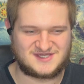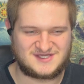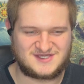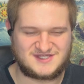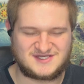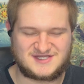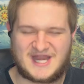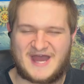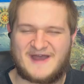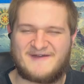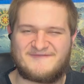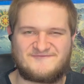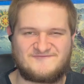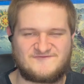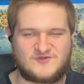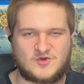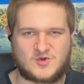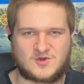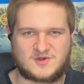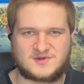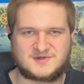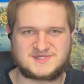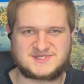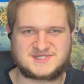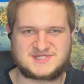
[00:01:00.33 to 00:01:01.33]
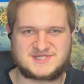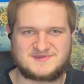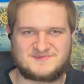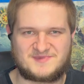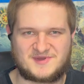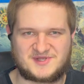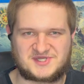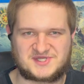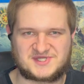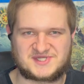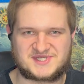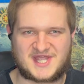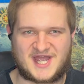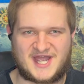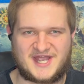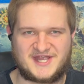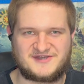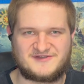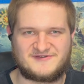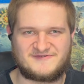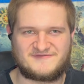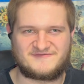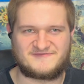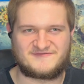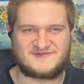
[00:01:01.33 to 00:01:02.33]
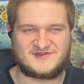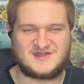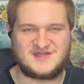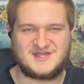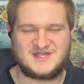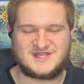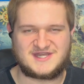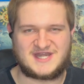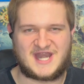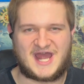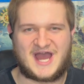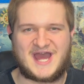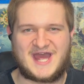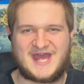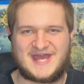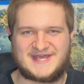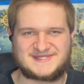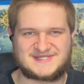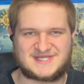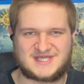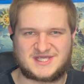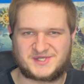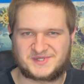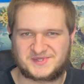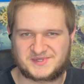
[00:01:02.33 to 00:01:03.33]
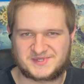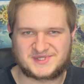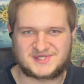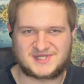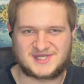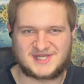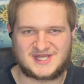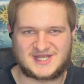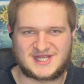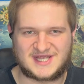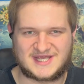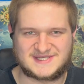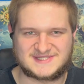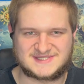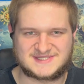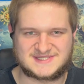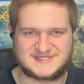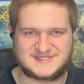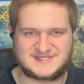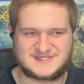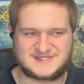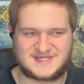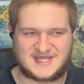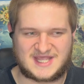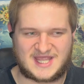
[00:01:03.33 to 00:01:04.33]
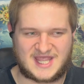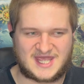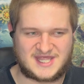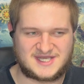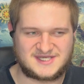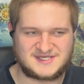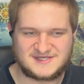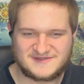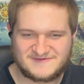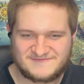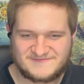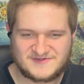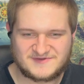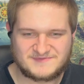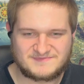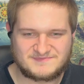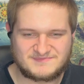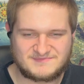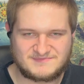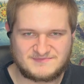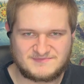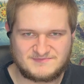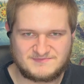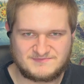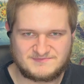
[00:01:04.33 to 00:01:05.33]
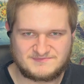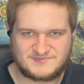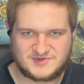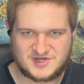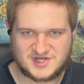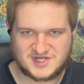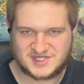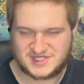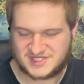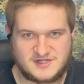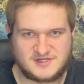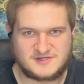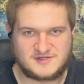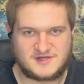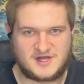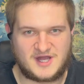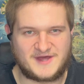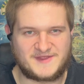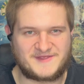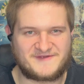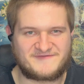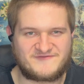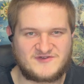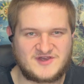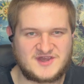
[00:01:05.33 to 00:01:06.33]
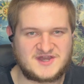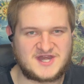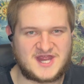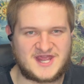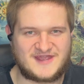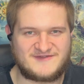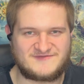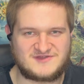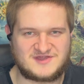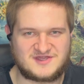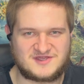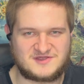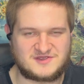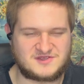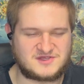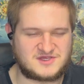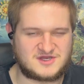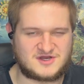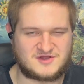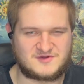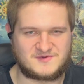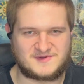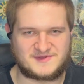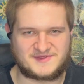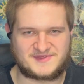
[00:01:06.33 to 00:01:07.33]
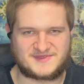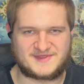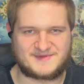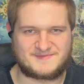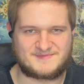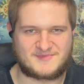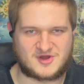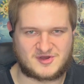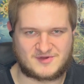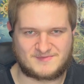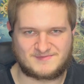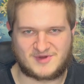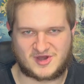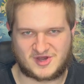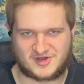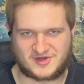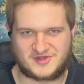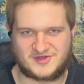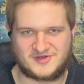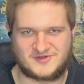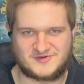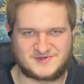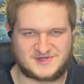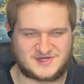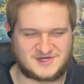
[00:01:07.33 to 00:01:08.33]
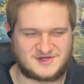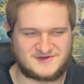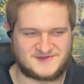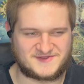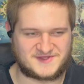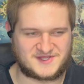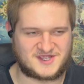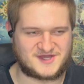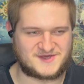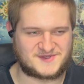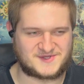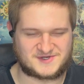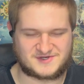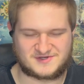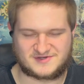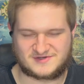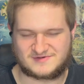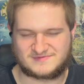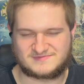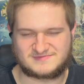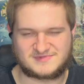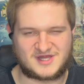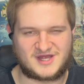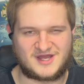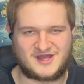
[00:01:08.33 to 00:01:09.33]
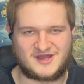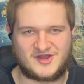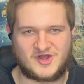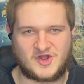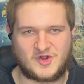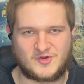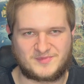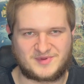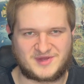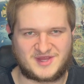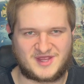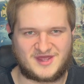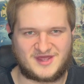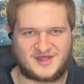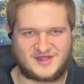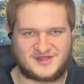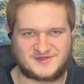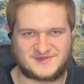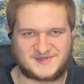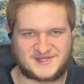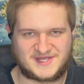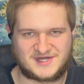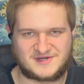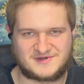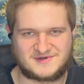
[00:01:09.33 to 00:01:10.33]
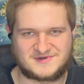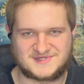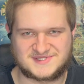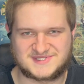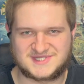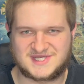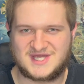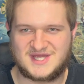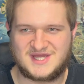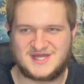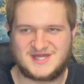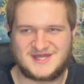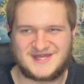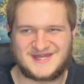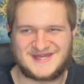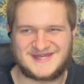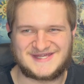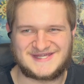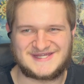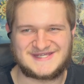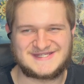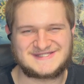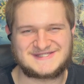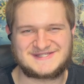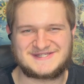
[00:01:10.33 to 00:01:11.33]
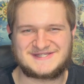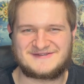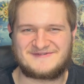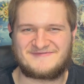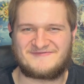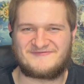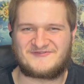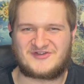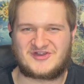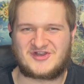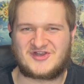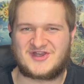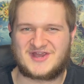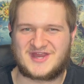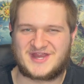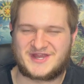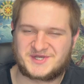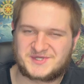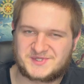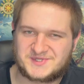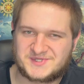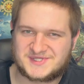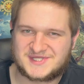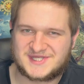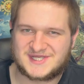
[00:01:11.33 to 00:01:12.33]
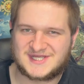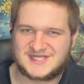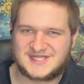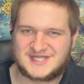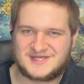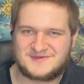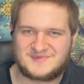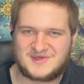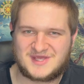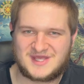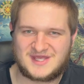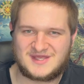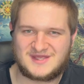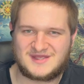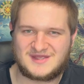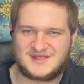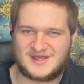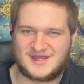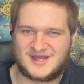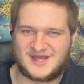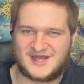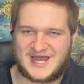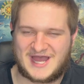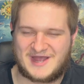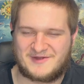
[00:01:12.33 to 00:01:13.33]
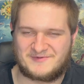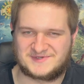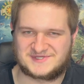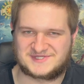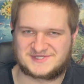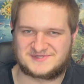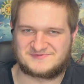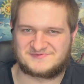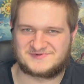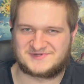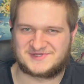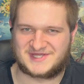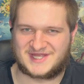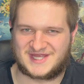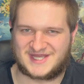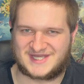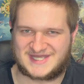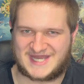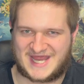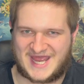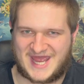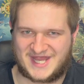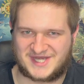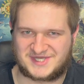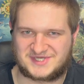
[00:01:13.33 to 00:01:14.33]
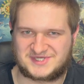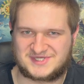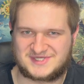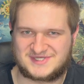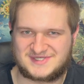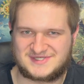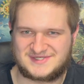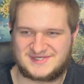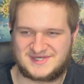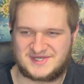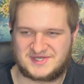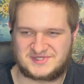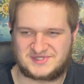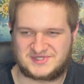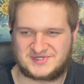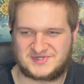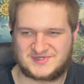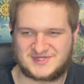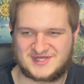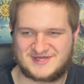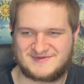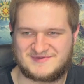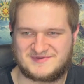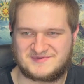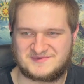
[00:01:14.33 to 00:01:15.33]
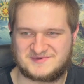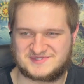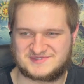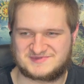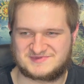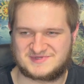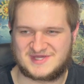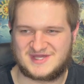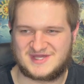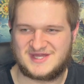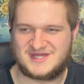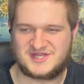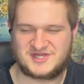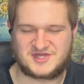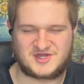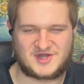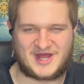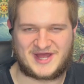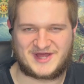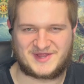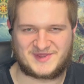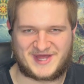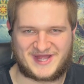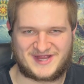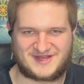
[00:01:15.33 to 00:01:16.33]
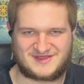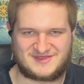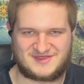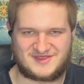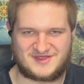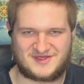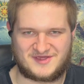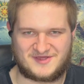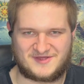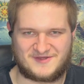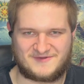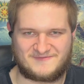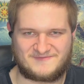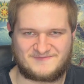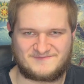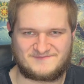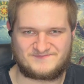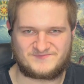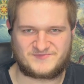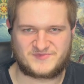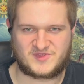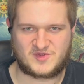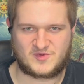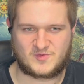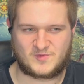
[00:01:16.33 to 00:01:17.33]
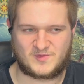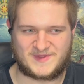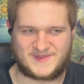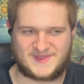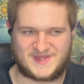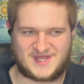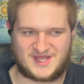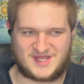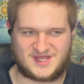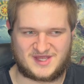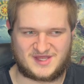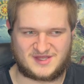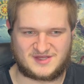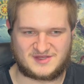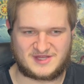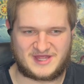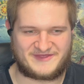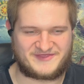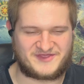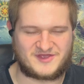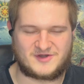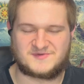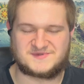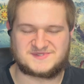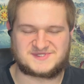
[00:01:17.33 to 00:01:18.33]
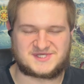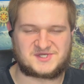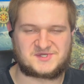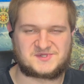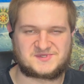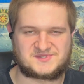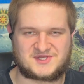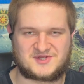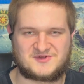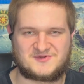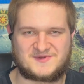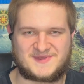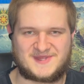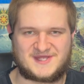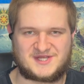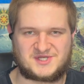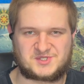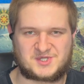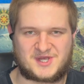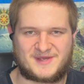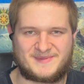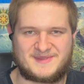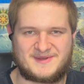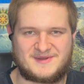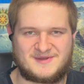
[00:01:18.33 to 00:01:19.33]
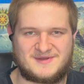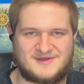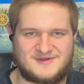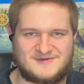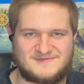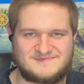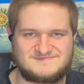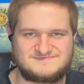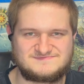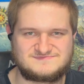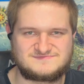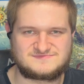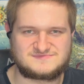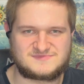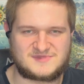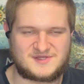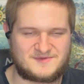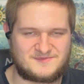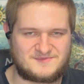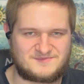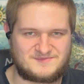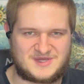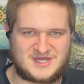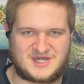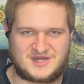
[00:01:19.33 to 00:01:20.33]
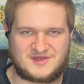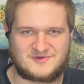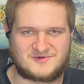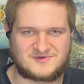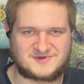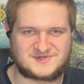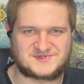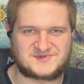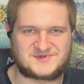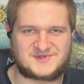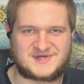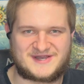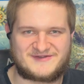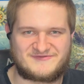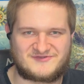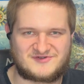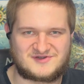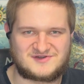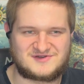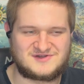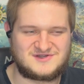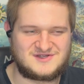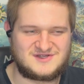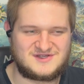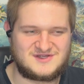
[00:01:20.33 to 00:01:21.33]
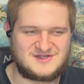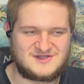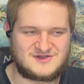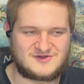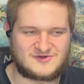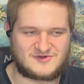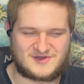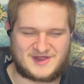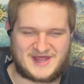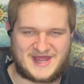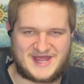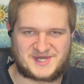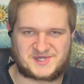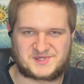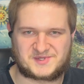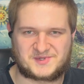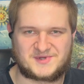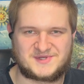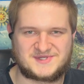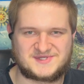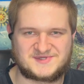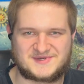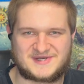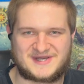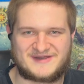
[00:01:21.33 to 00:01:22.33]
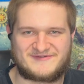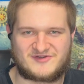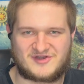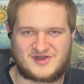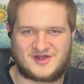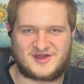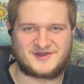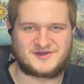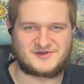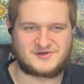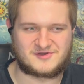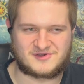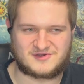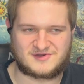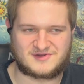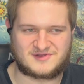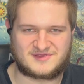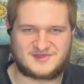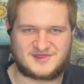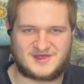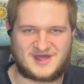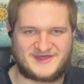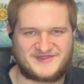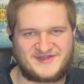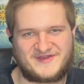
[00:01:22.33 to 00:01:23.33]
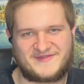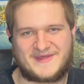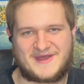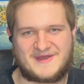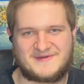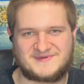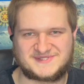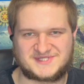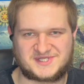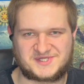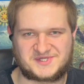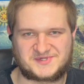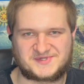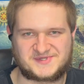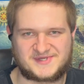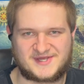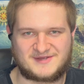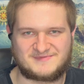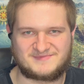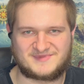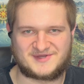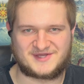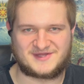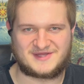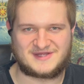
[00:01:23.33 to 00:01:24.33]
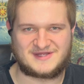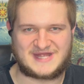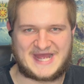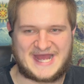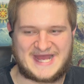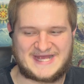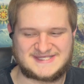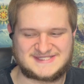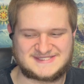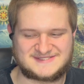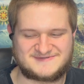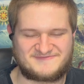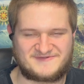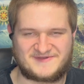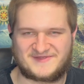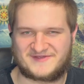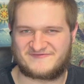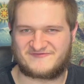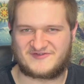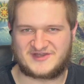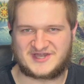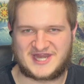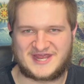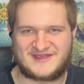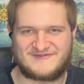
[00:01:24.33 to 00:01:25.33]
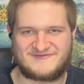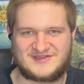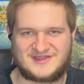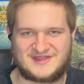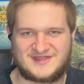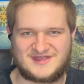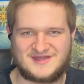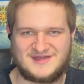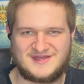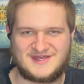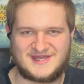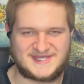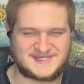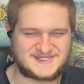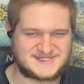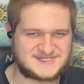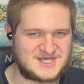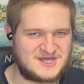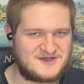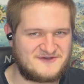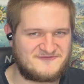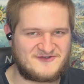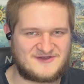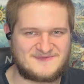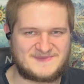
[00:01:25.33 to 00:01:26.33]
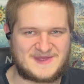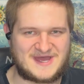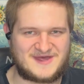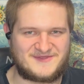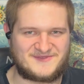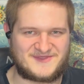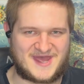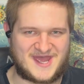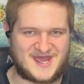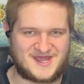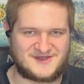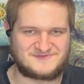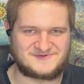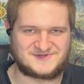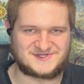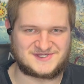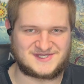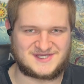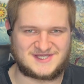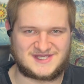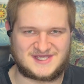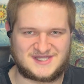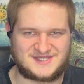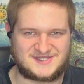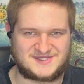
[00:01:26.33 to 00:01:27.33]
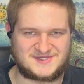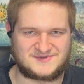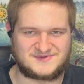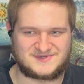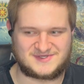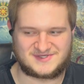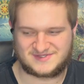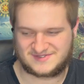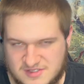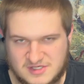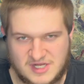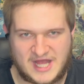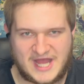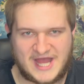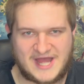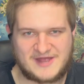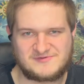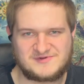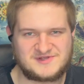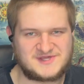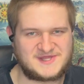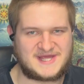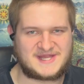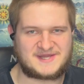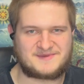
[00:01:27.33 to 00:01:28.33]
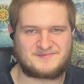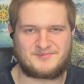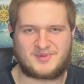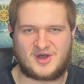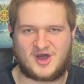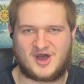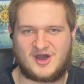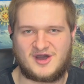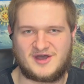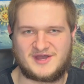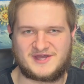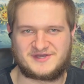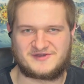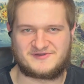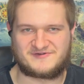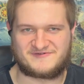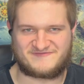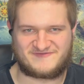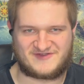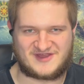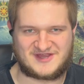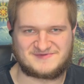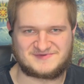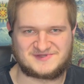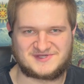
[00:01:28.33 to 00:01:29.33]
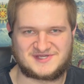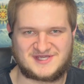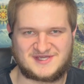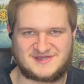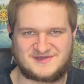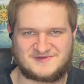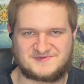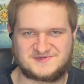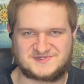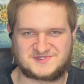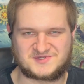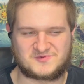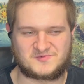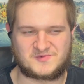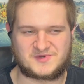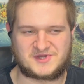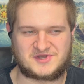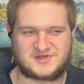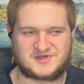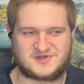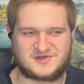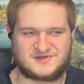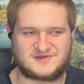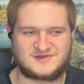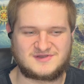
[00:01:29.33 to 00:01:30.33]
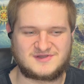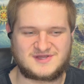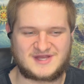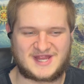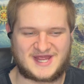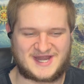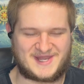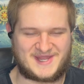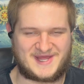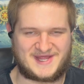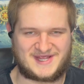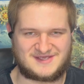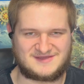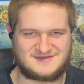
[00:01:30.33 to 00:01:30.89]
not forced, but just kind of not as interesting as the end of the book. The Free Navy, with the Marco and all the other OPA leaders, it isn't very interesting to me. I wasn't really attached to them. It was, I liked I thought it was interesting when they dropped the meteors or whatever, or asteroids or whatever on Earth. I thought that was interesting, but as for the Free Navy itself, I'm not that really into it. I really like Paul and her family. It was a weird kind of